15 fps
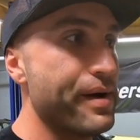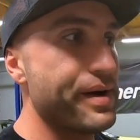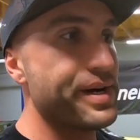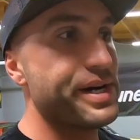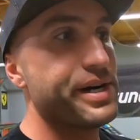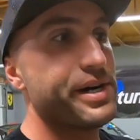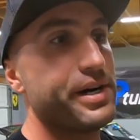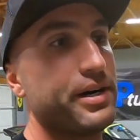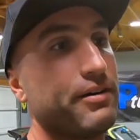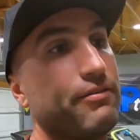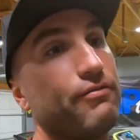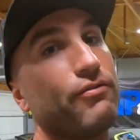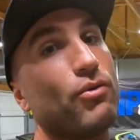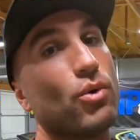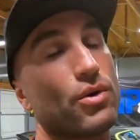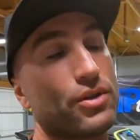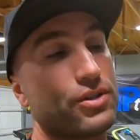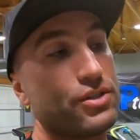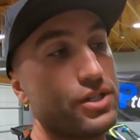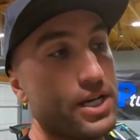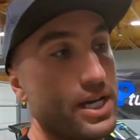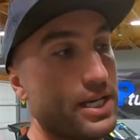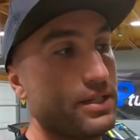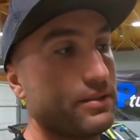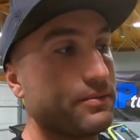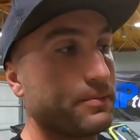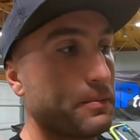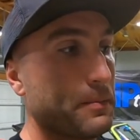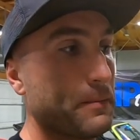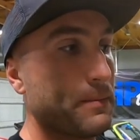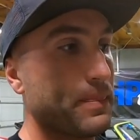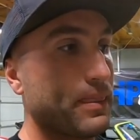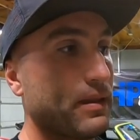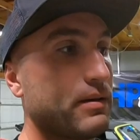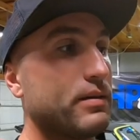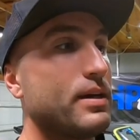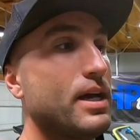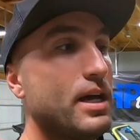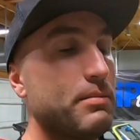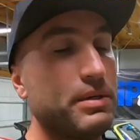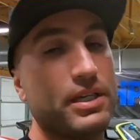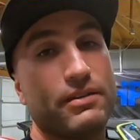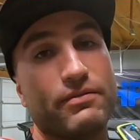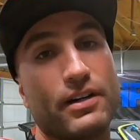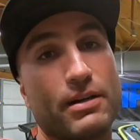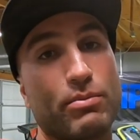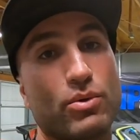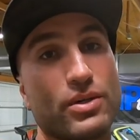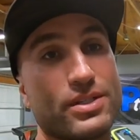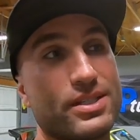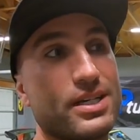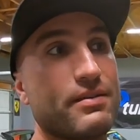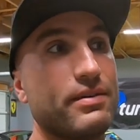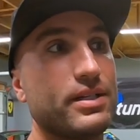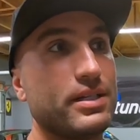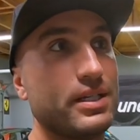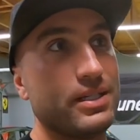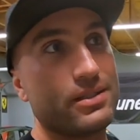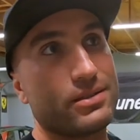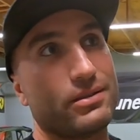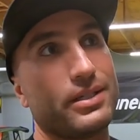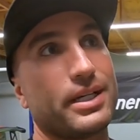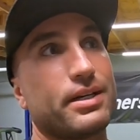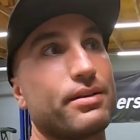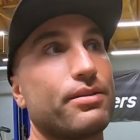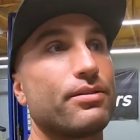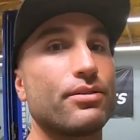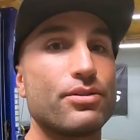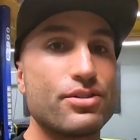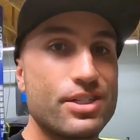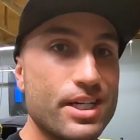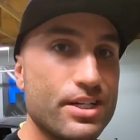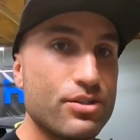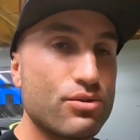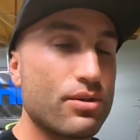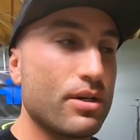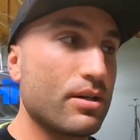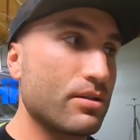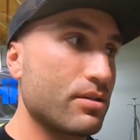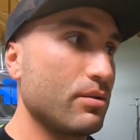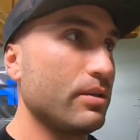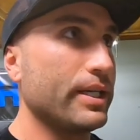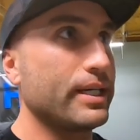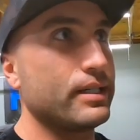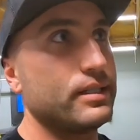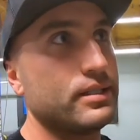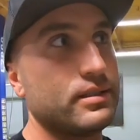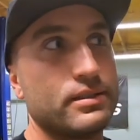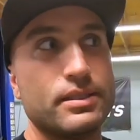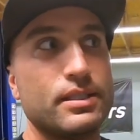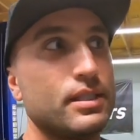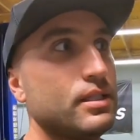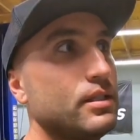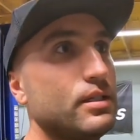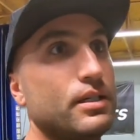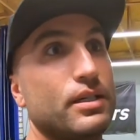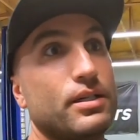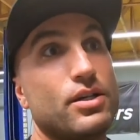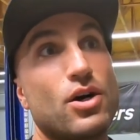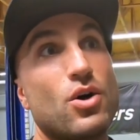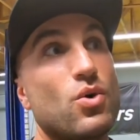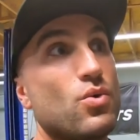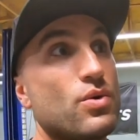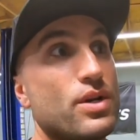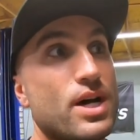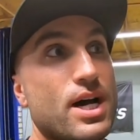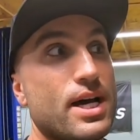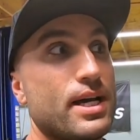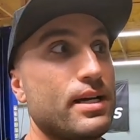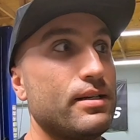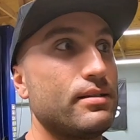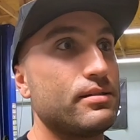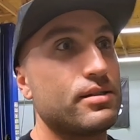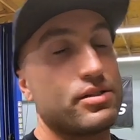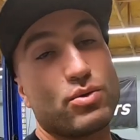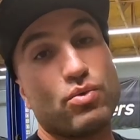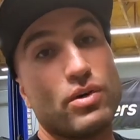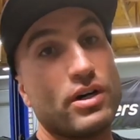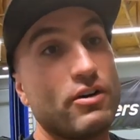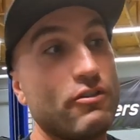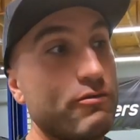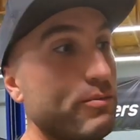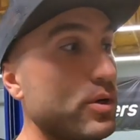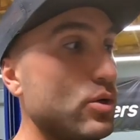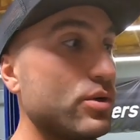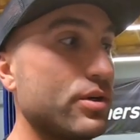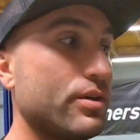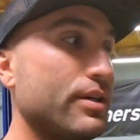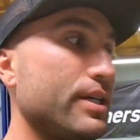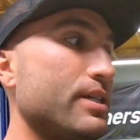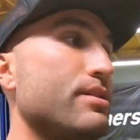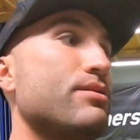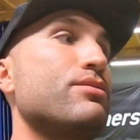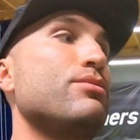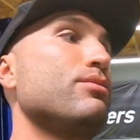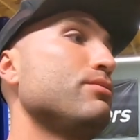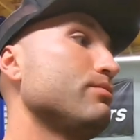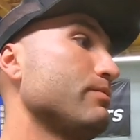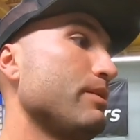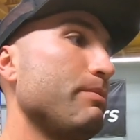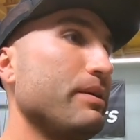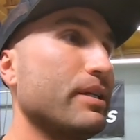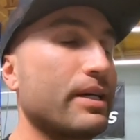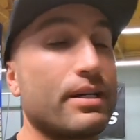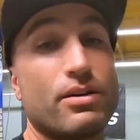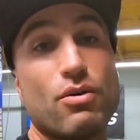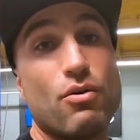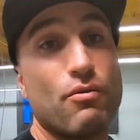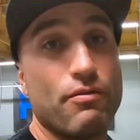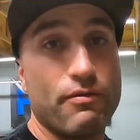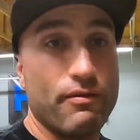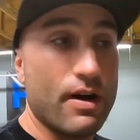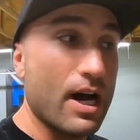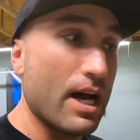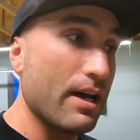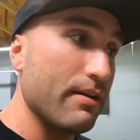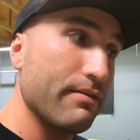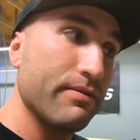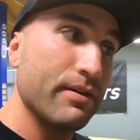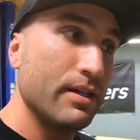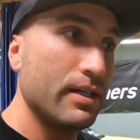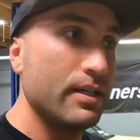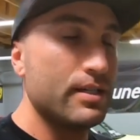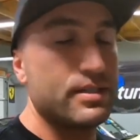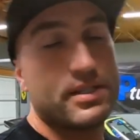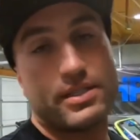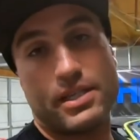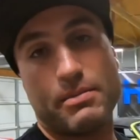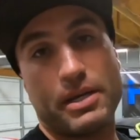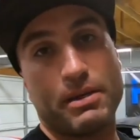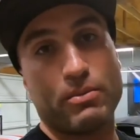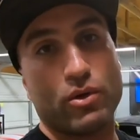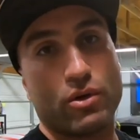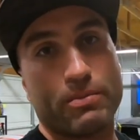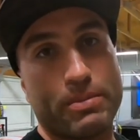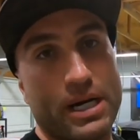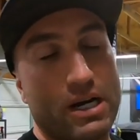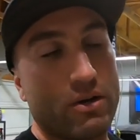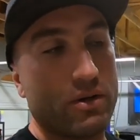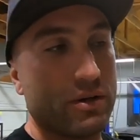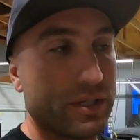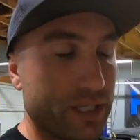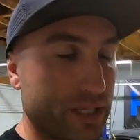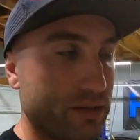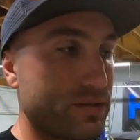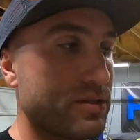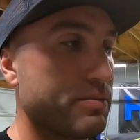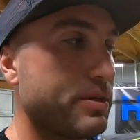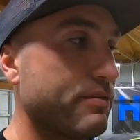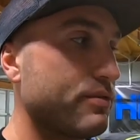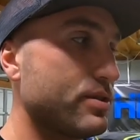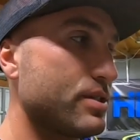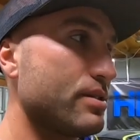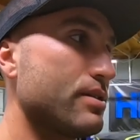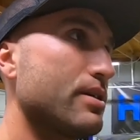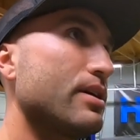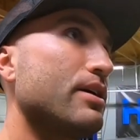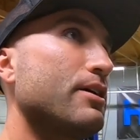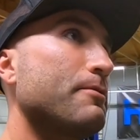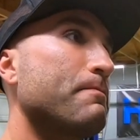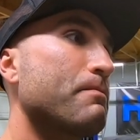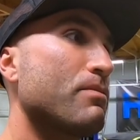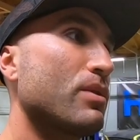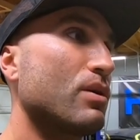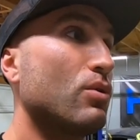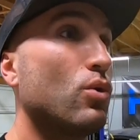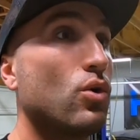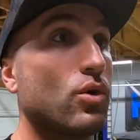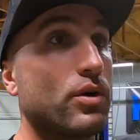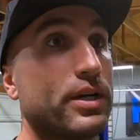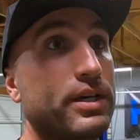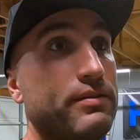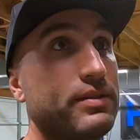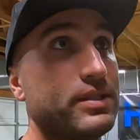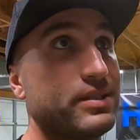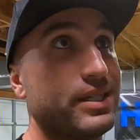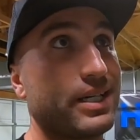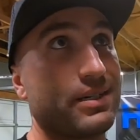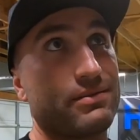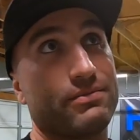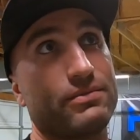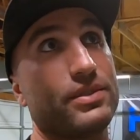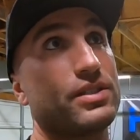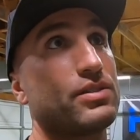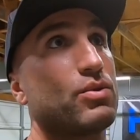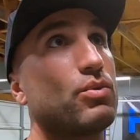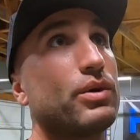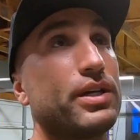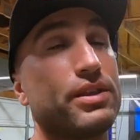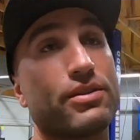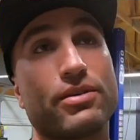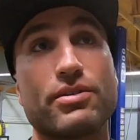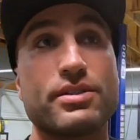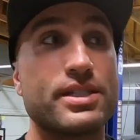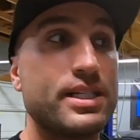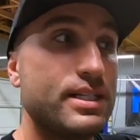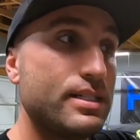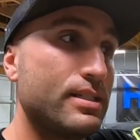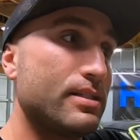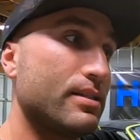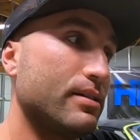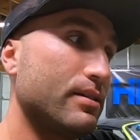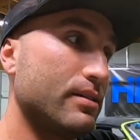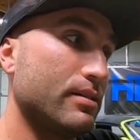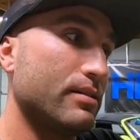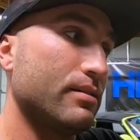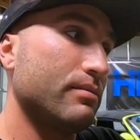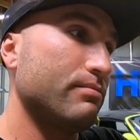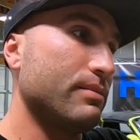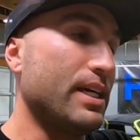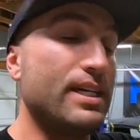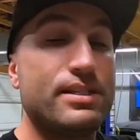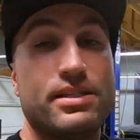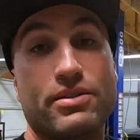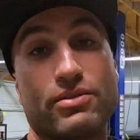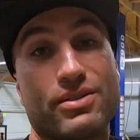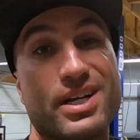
uh, a fourth gen Hemi 5.7 into like a third gen truck. So like a an 09 to 12 motor into maybe like an 05 since they make more power and there's some differences there or even like a 2013 to 18 or